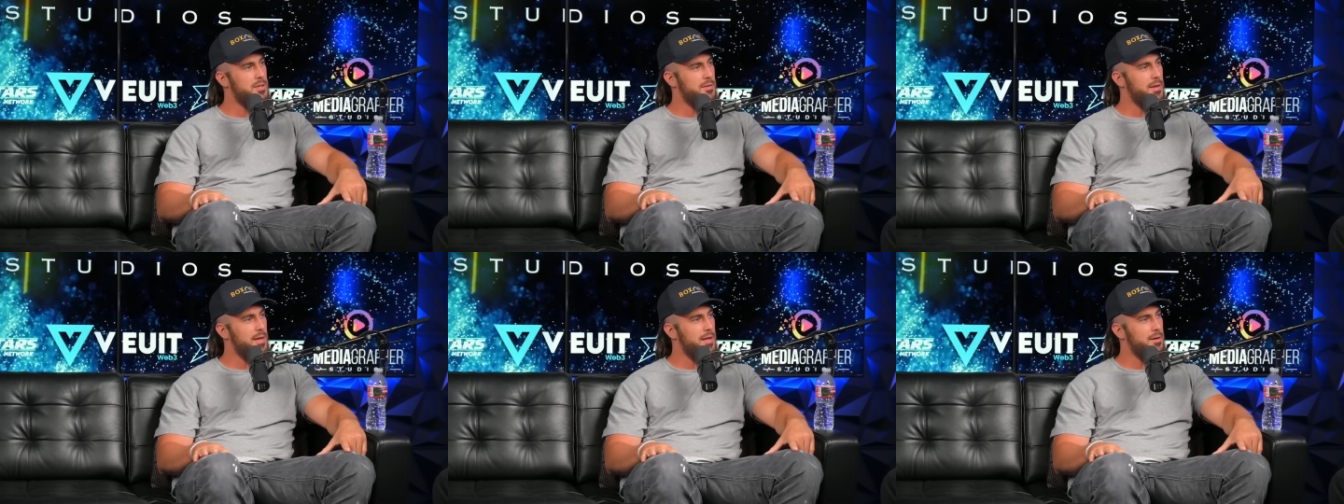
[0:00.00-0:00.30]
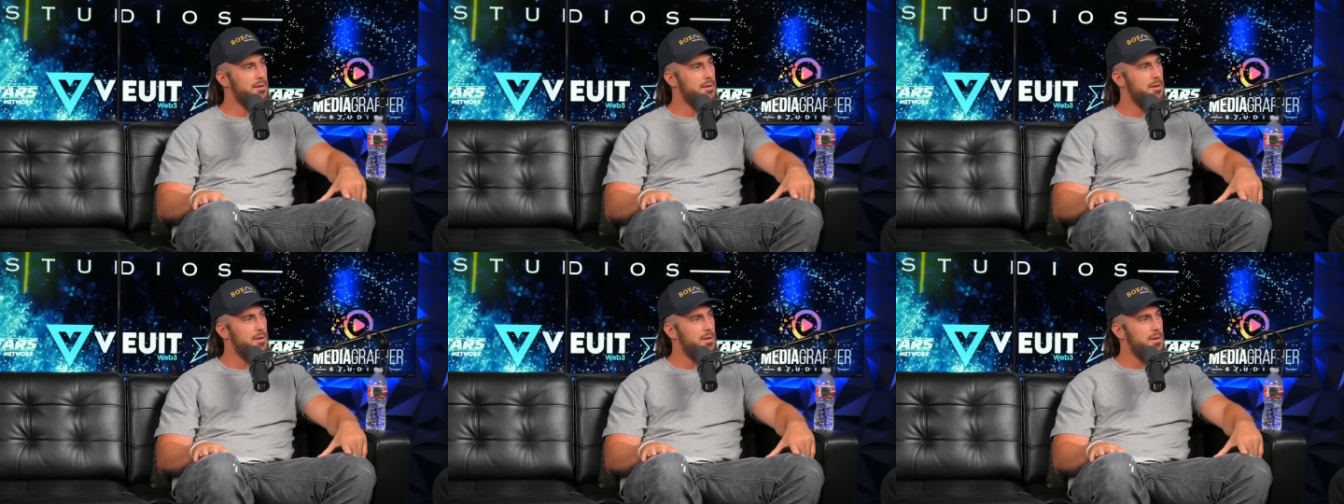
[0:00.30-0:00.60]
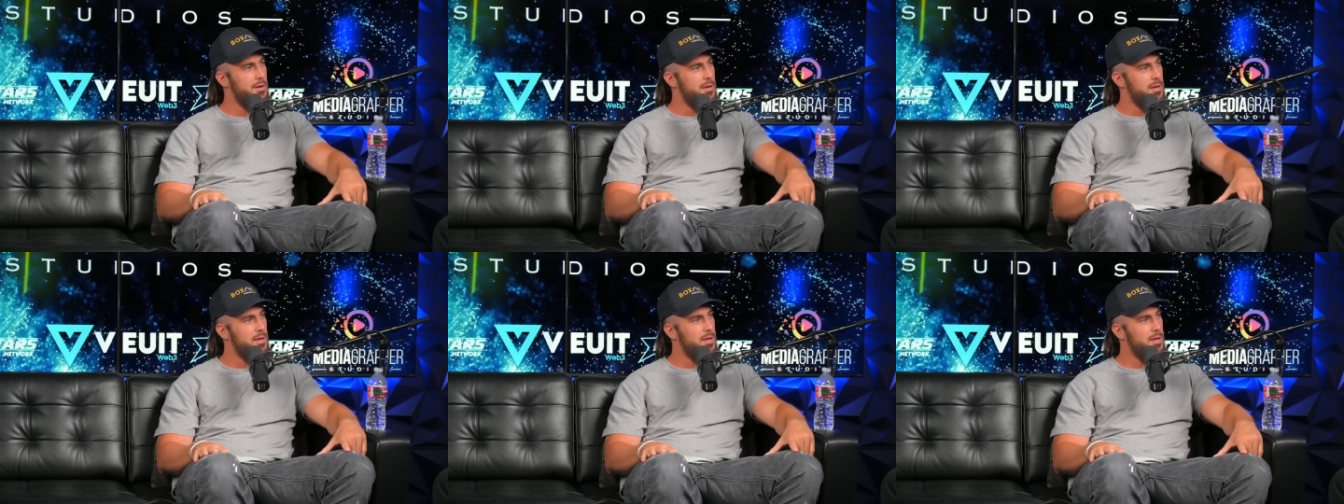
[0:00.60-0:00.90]
And then
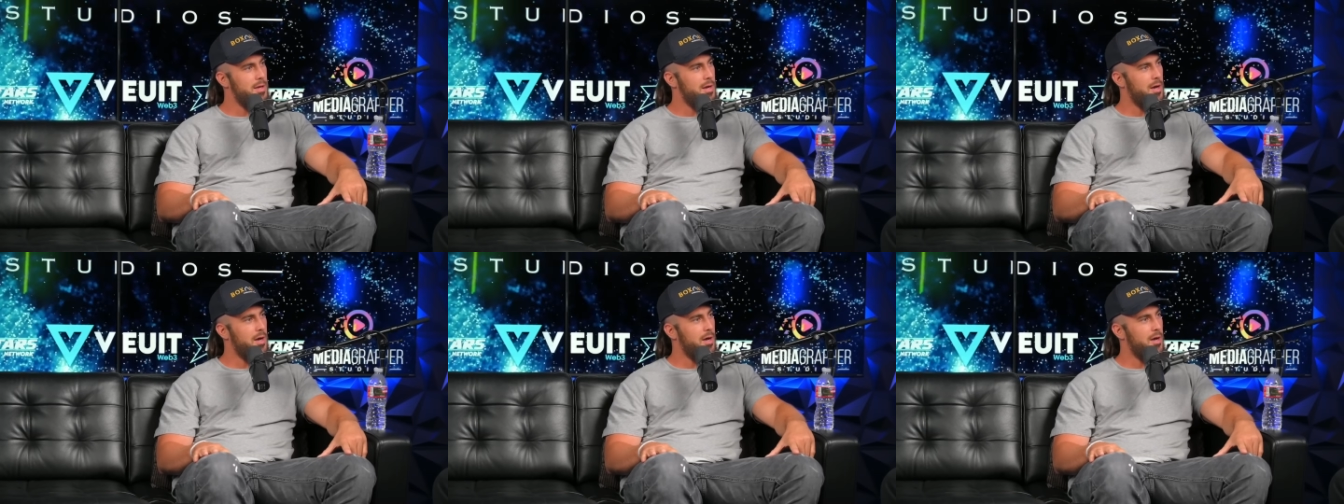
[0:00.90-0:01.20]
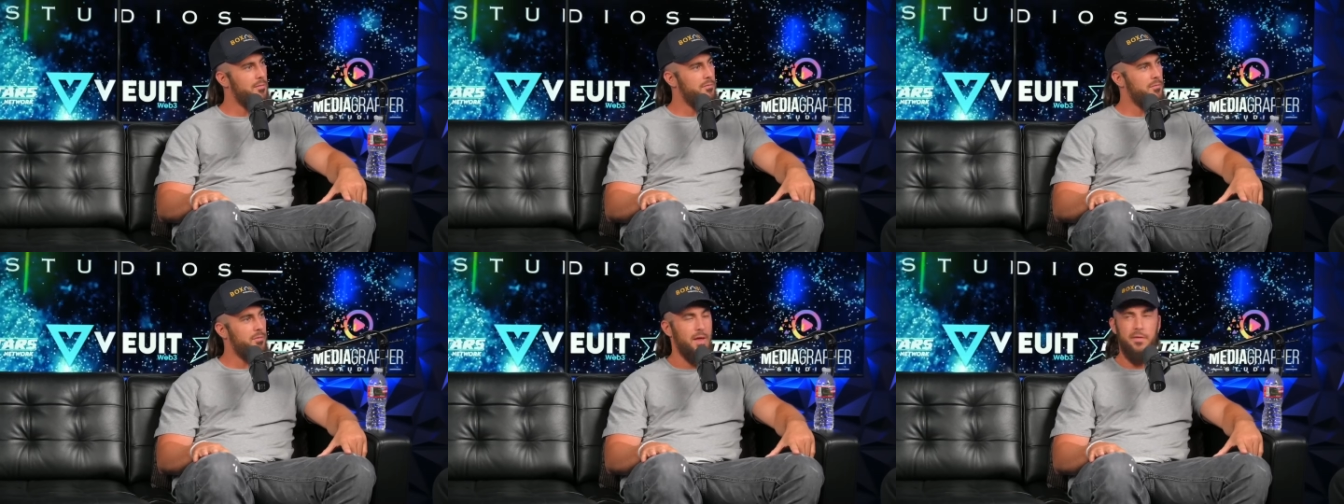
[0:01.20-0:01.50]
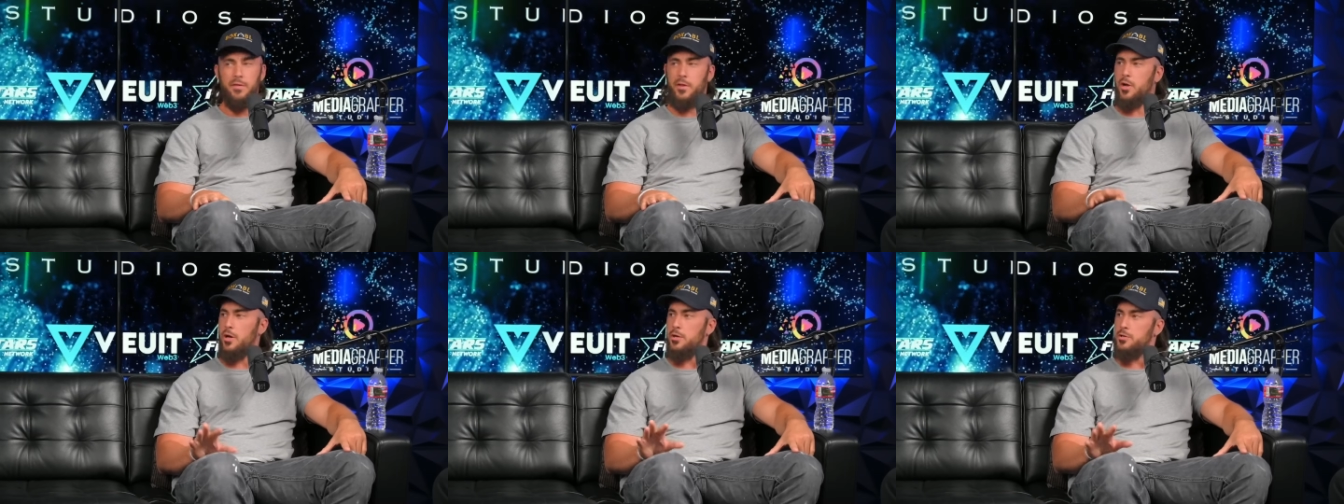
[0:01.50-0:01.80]
he uh,
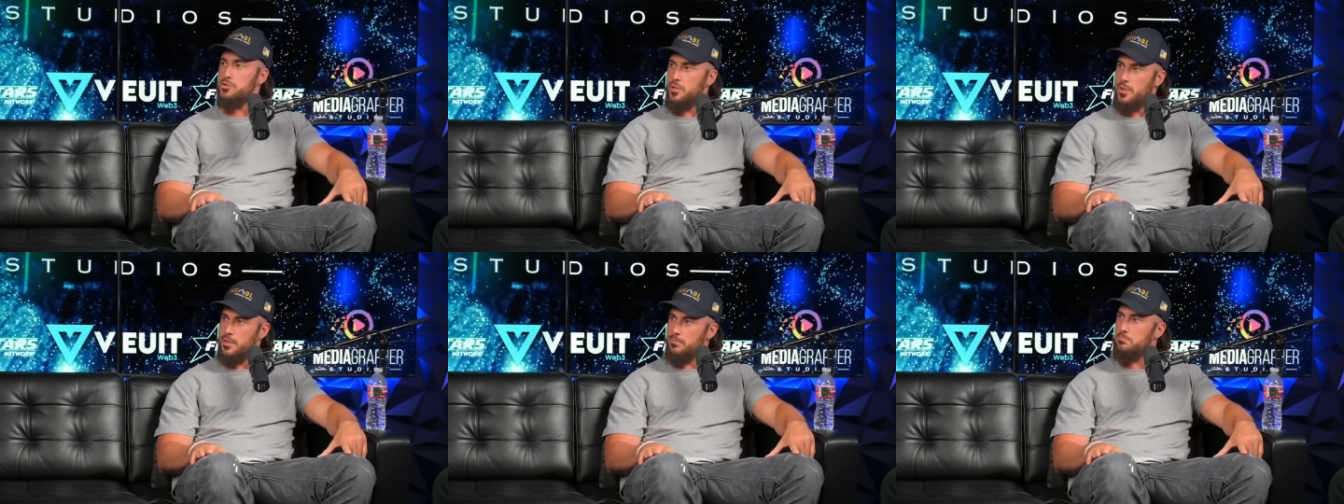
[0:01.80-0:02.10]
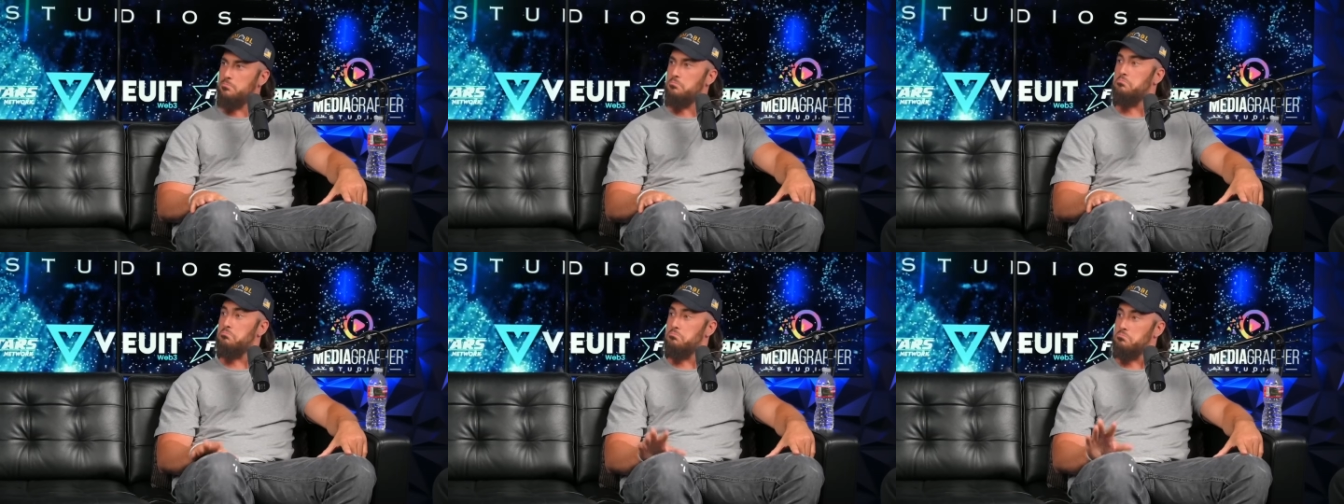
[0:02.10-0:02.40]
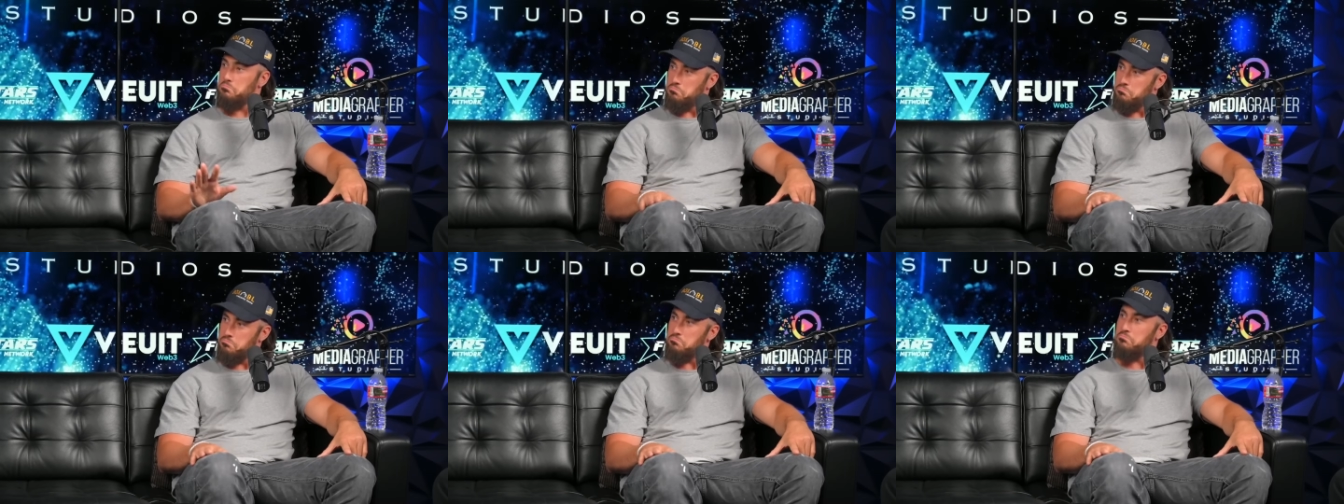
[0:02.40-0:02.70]
fled the country.
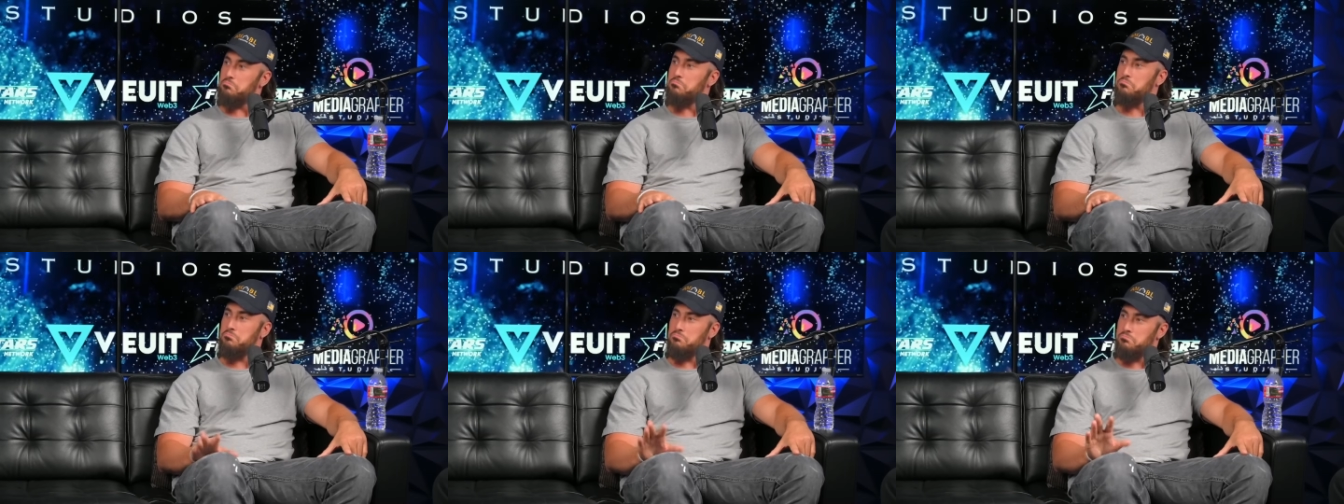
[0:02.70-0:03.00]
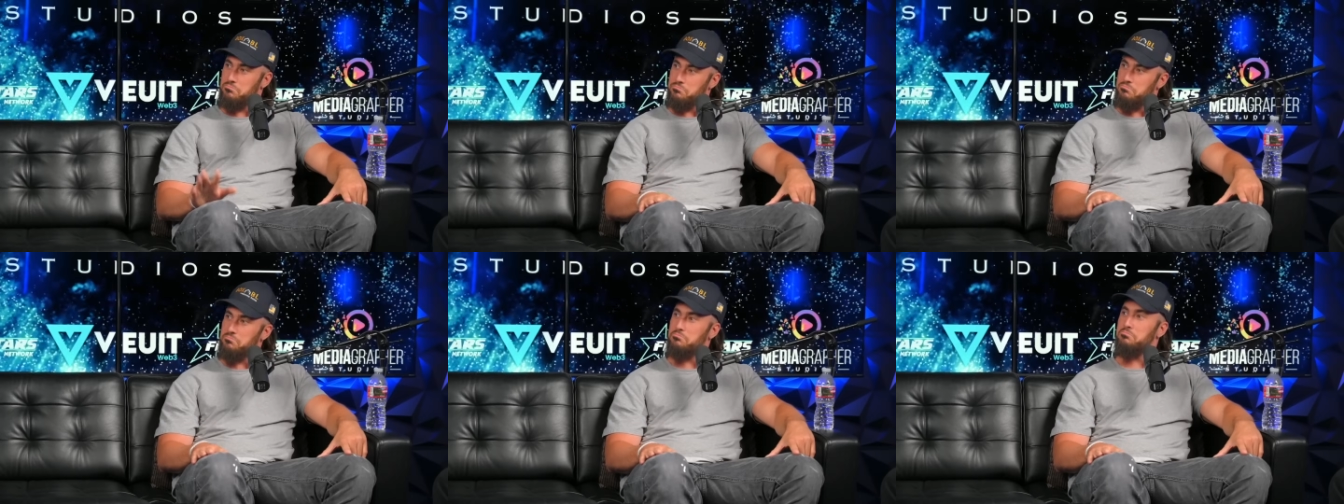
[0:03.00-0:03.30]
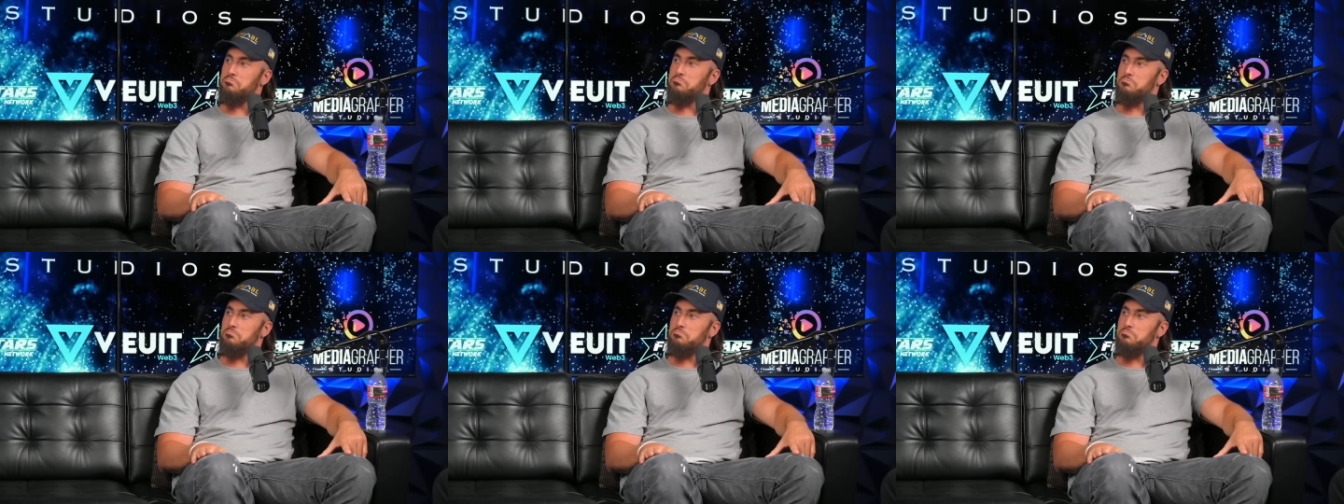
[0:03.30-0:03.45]
No way.